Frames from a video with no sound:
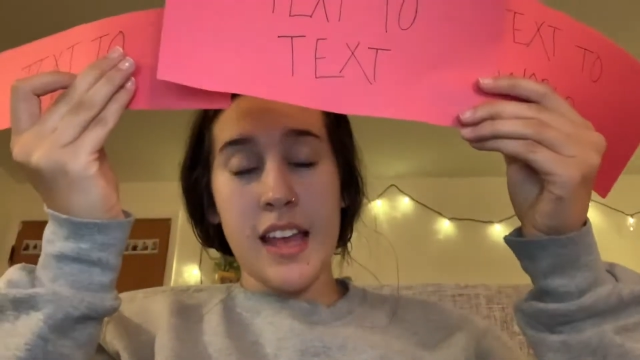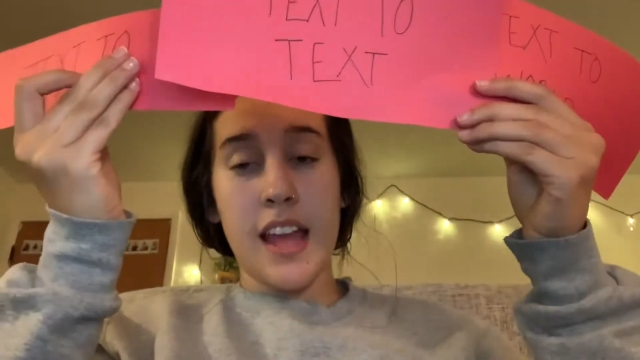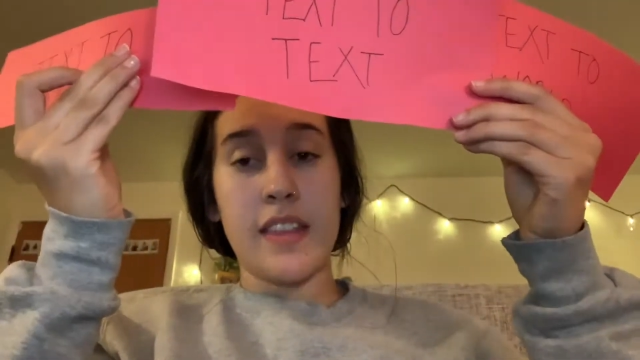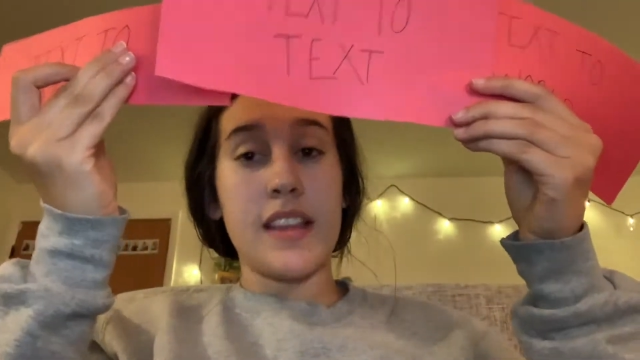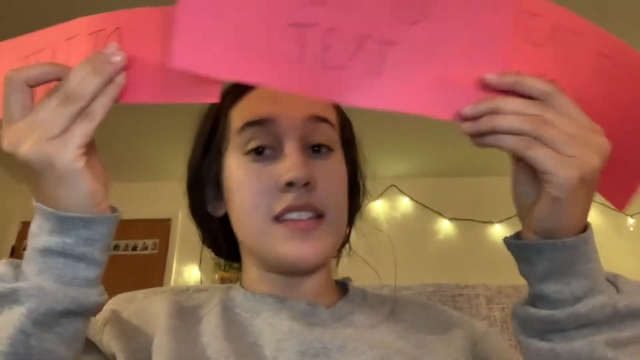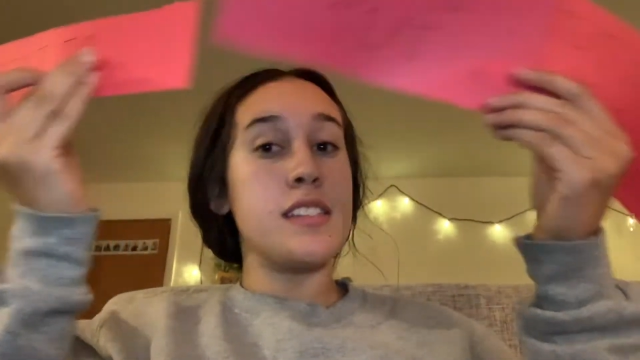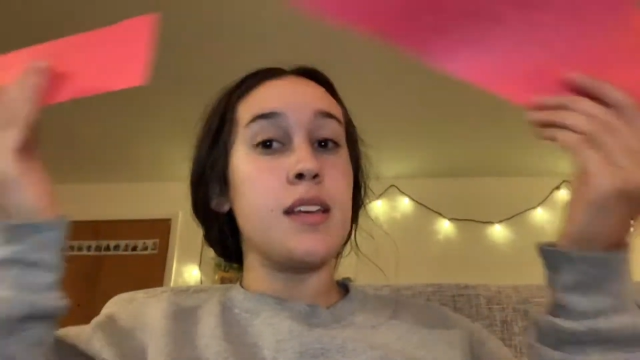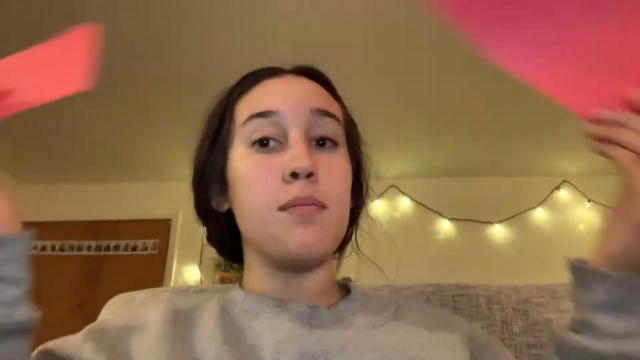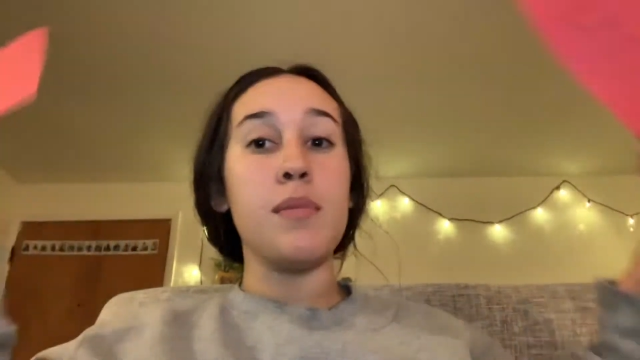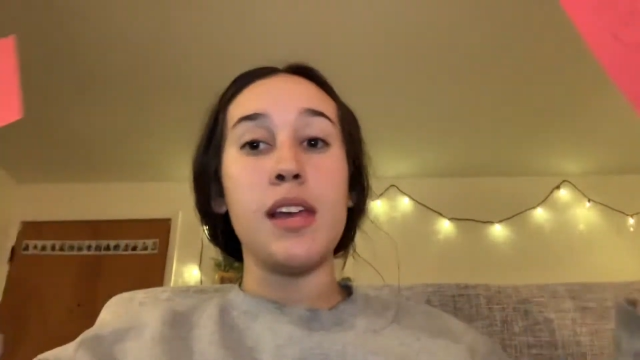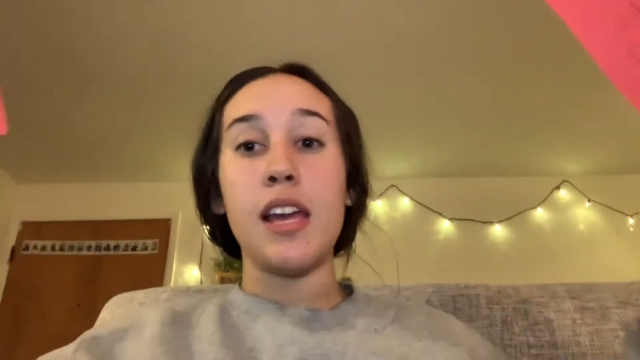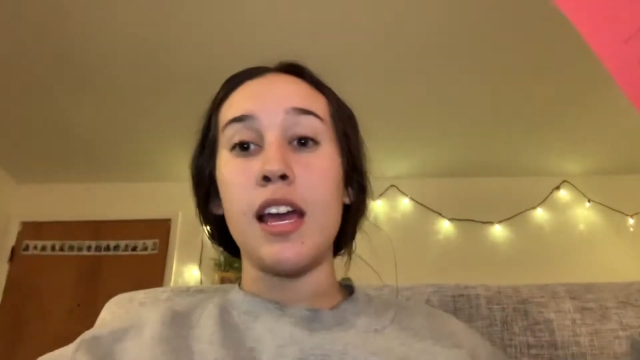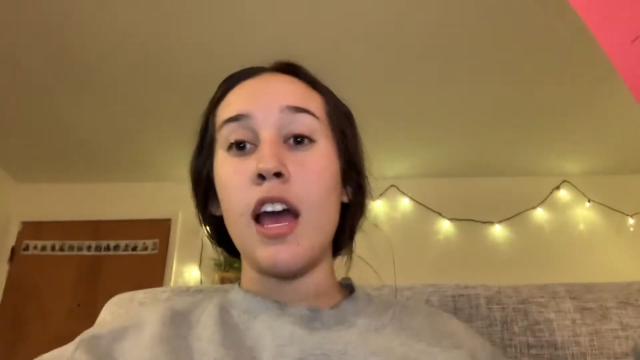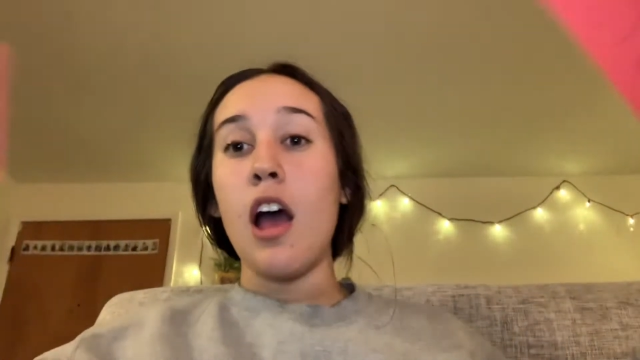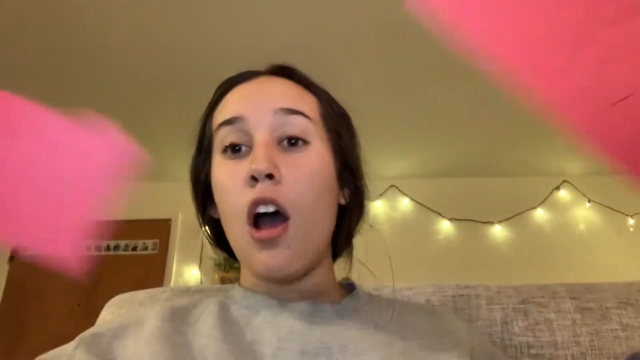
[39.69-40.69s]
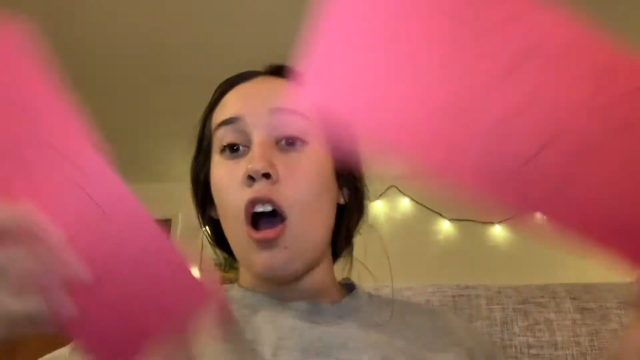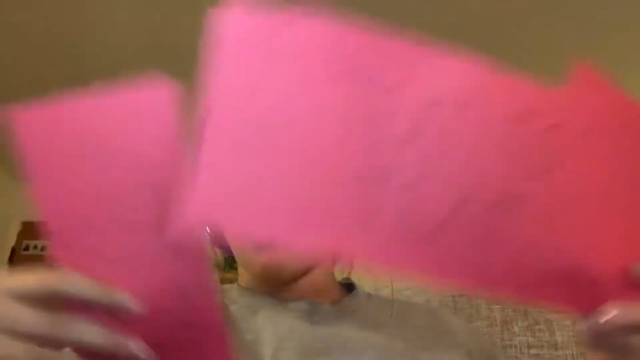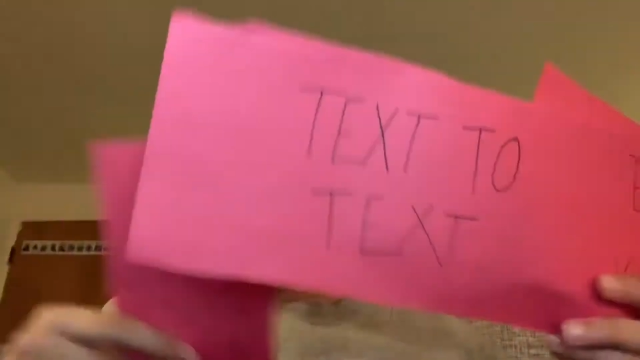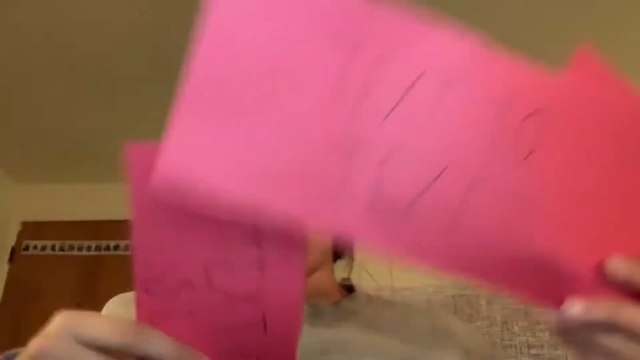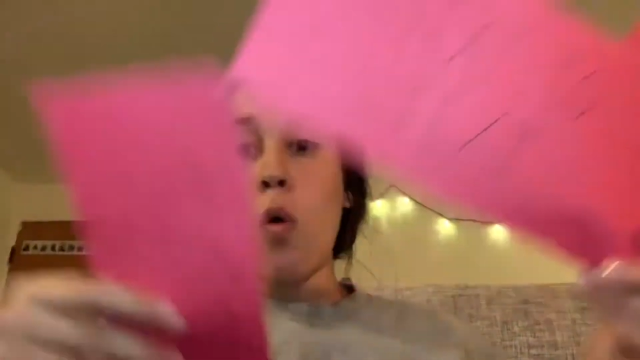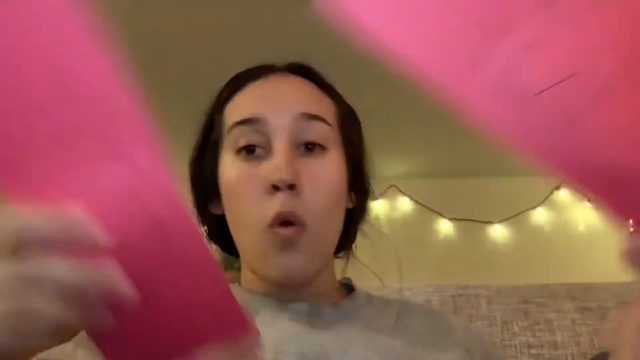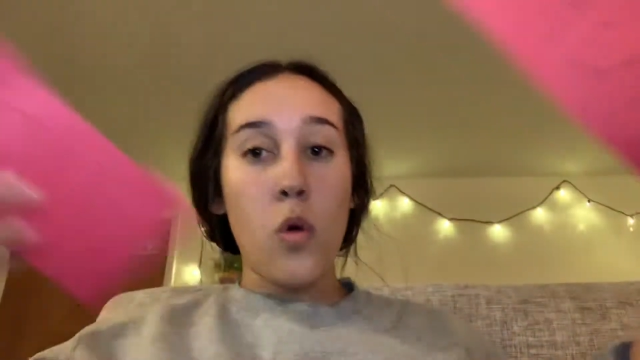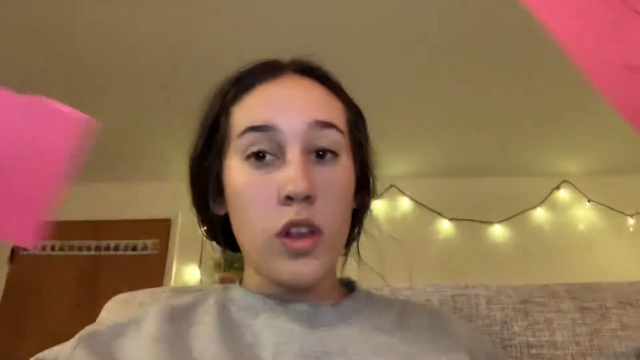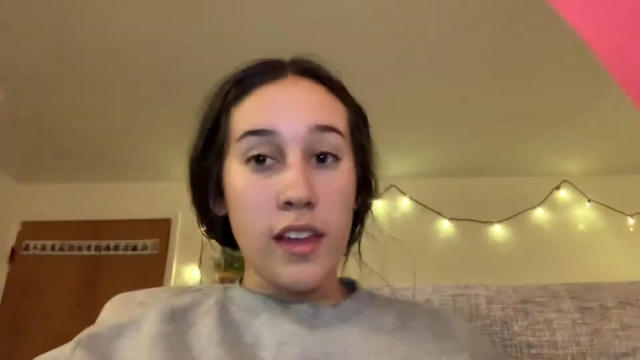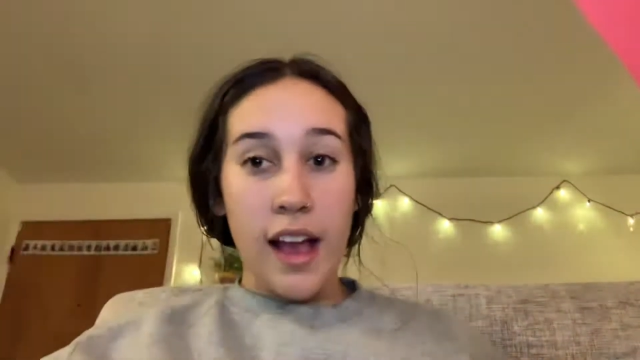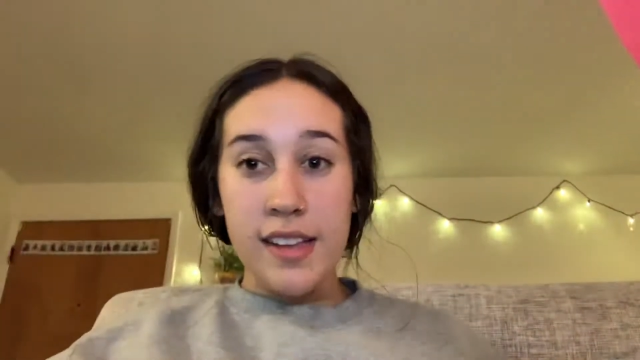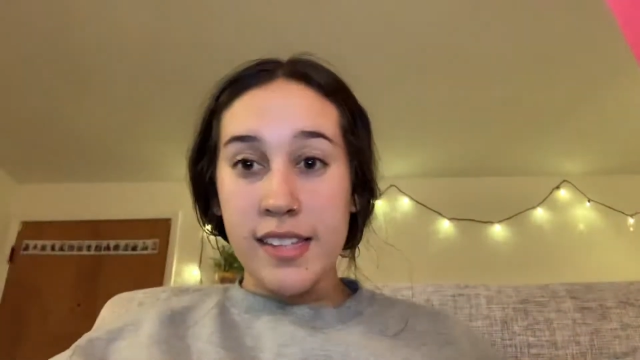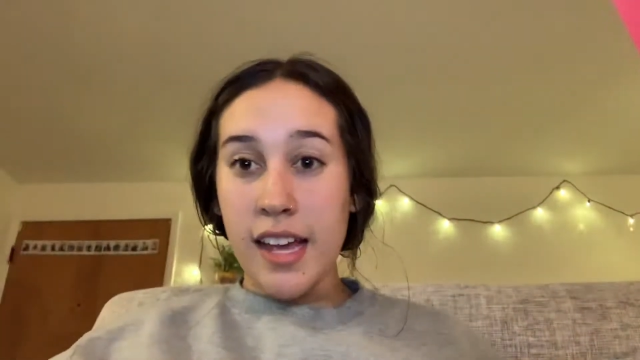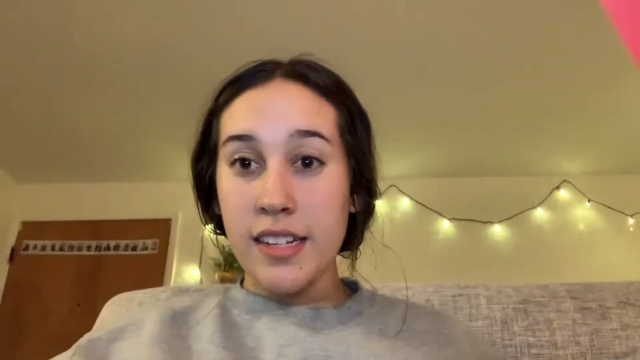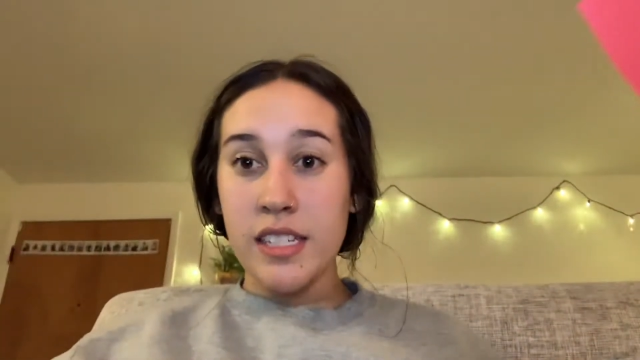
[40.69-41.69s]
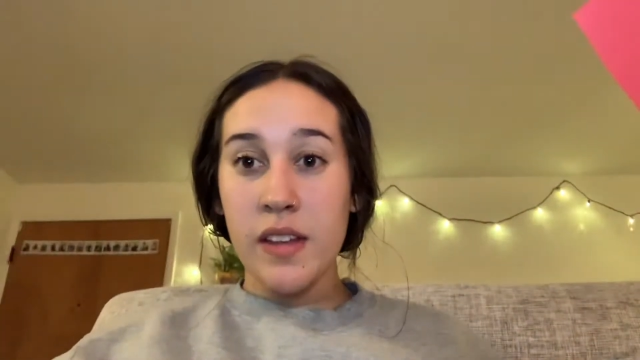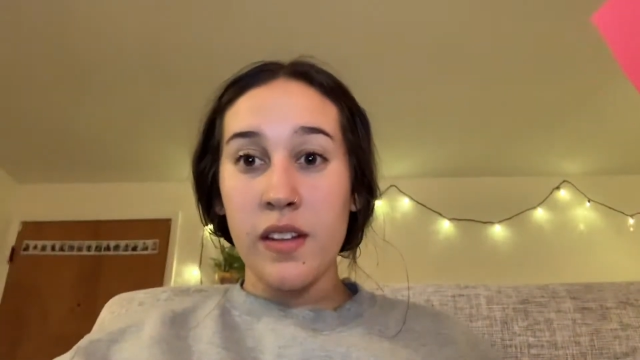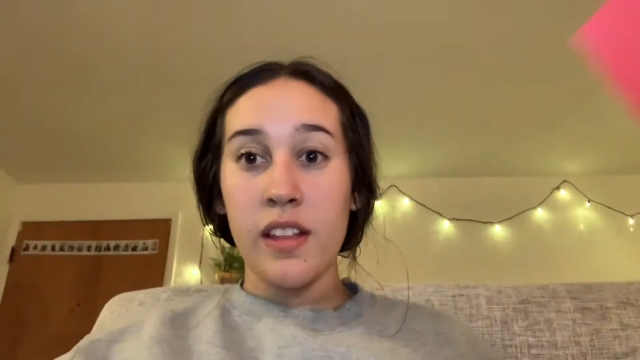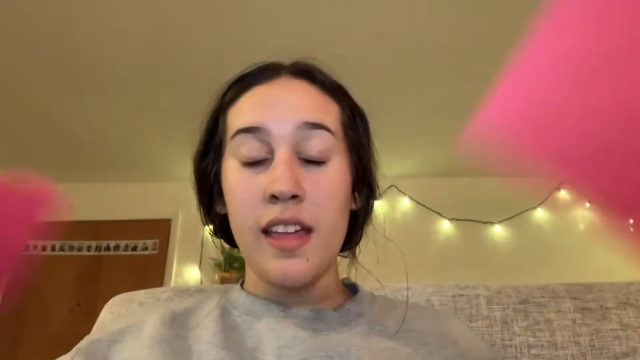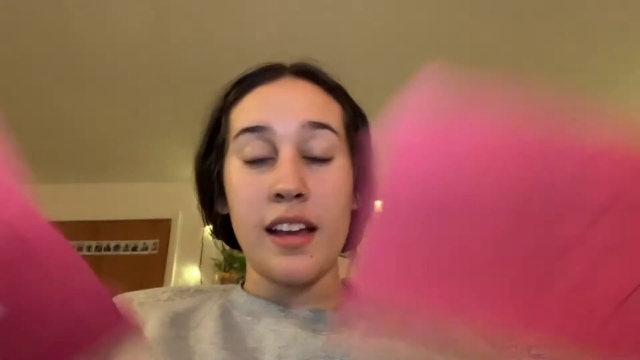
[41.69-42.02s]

And this can be a whole class activity